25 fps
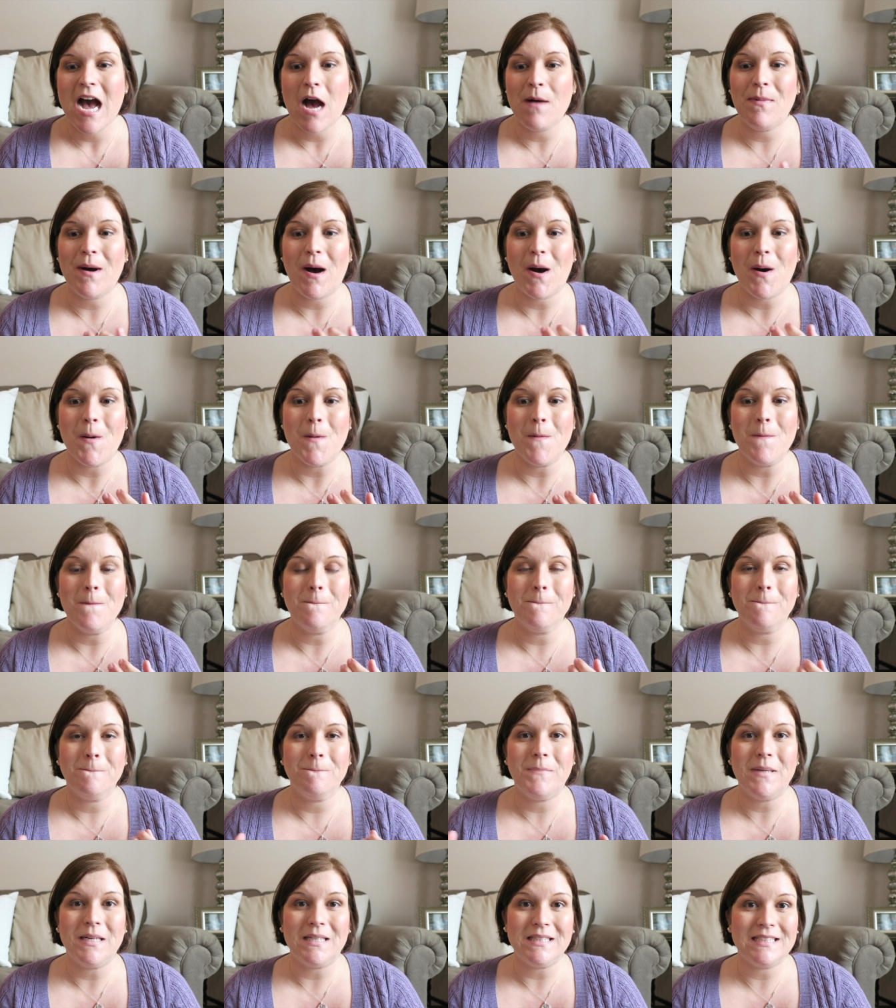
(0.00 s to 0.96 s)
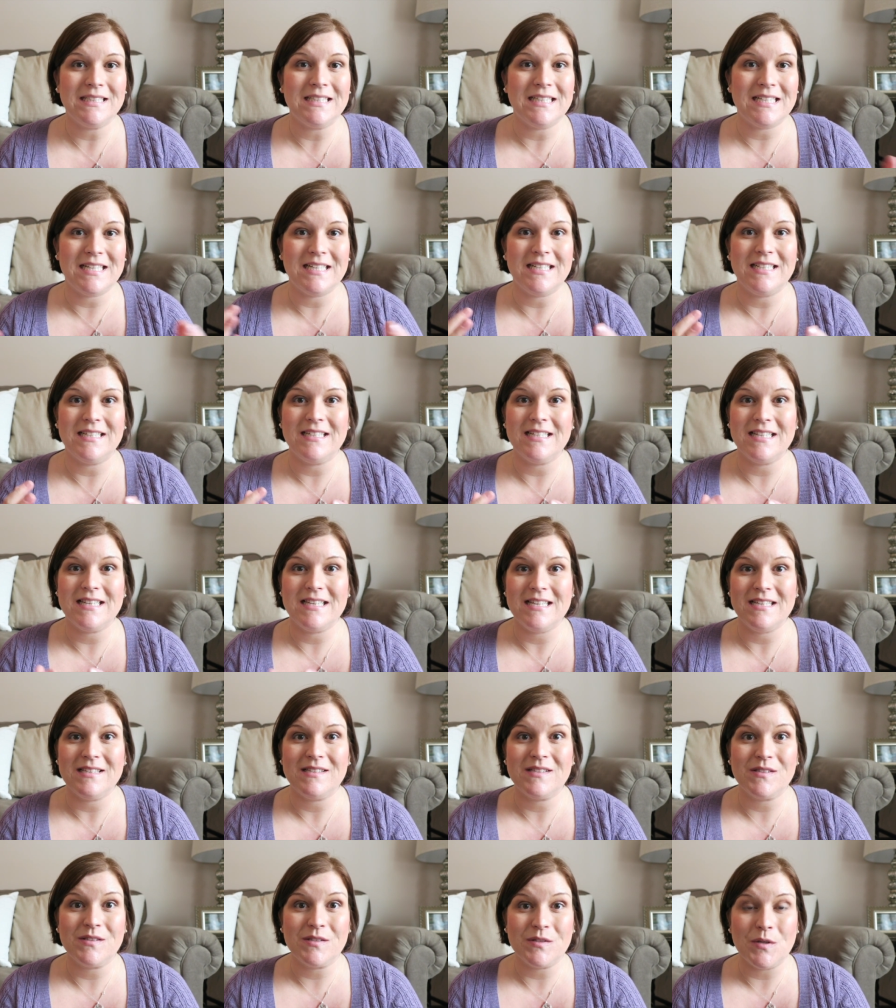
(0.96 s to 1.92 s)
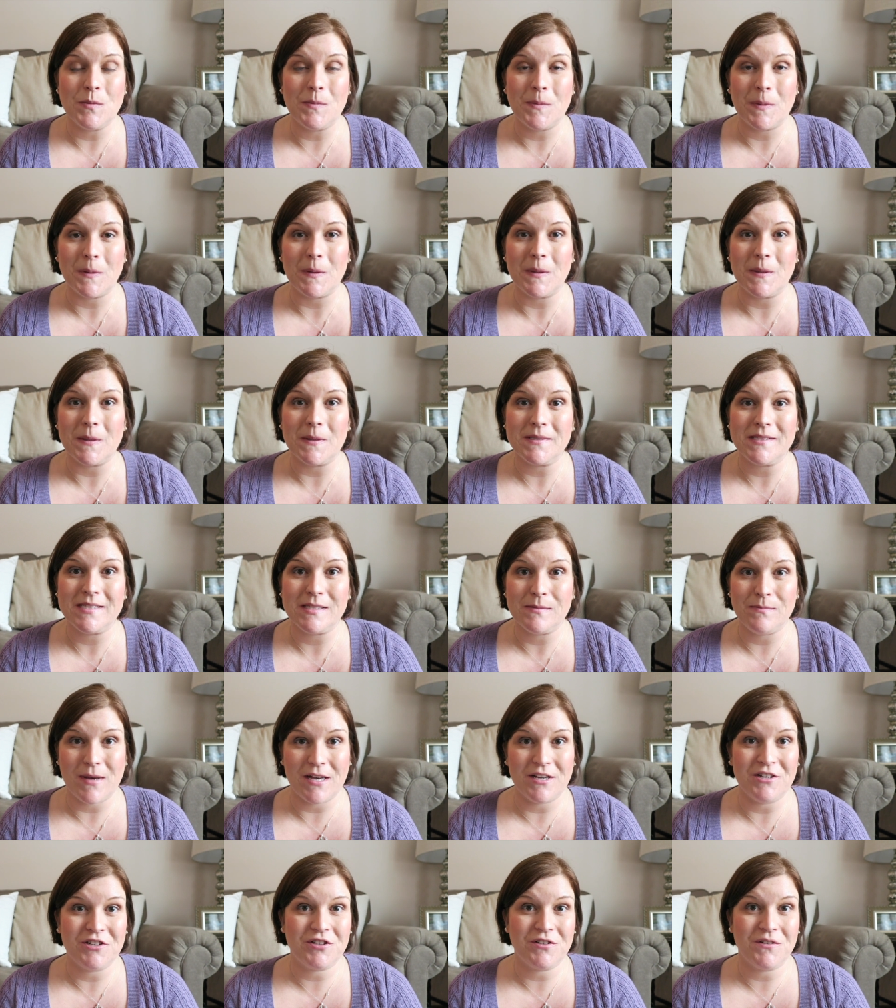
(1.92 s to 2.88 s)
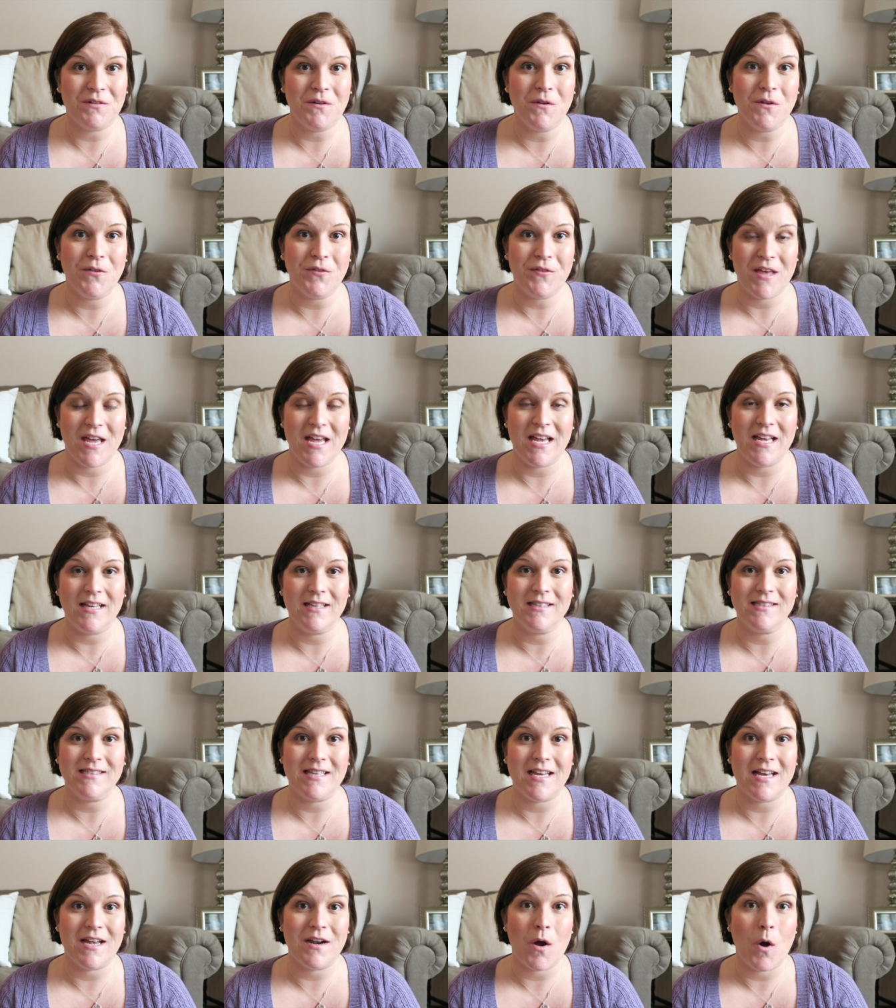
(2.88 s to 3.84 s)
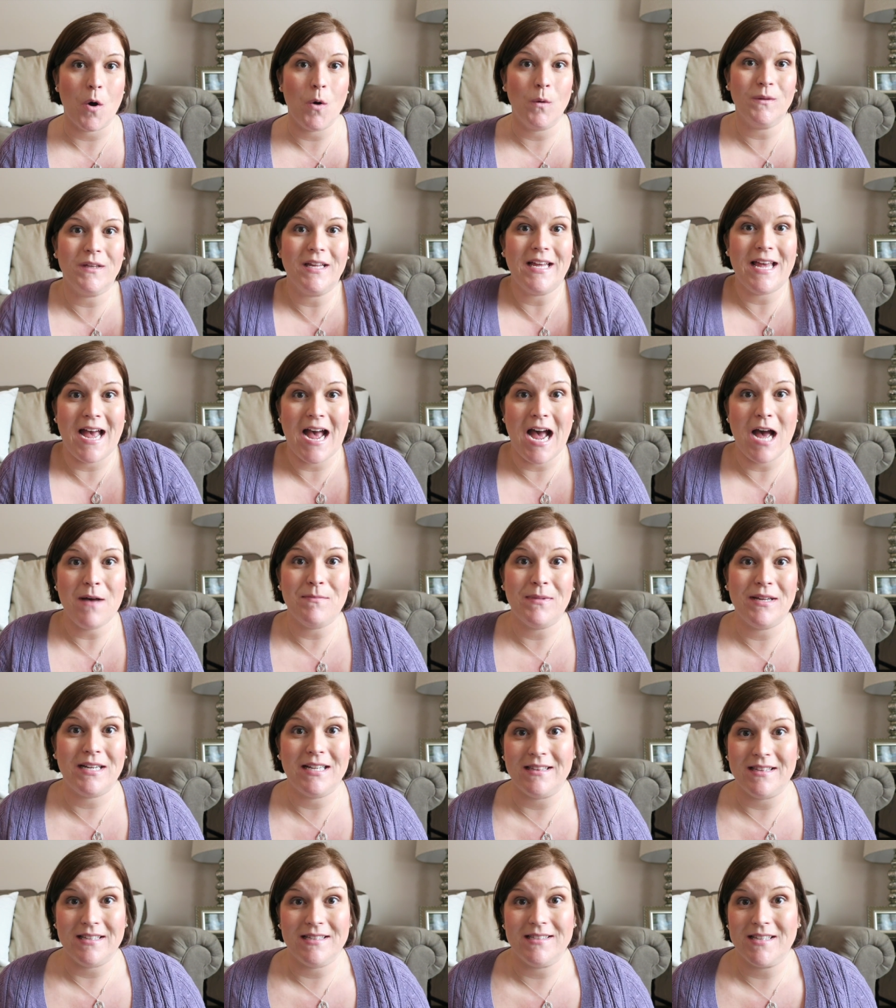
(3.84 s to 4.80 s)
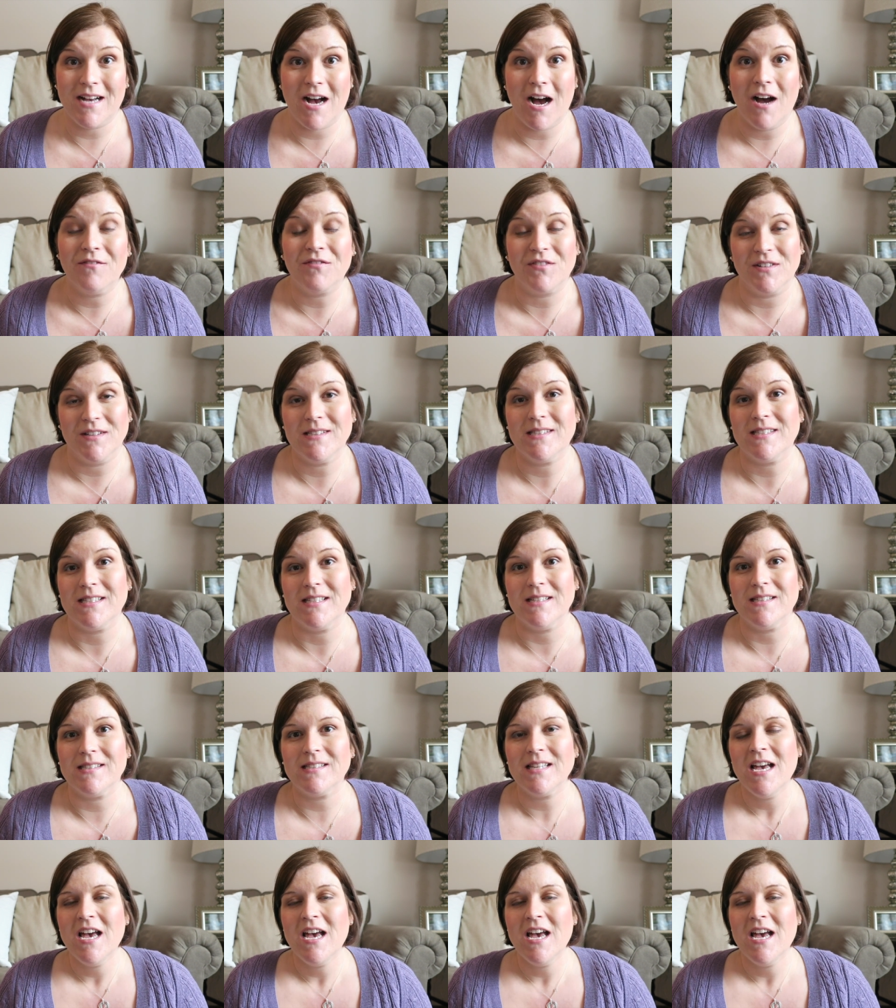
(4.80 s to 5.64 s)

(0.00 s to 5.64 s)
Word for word: about building in these super special things that only happen at these conferences.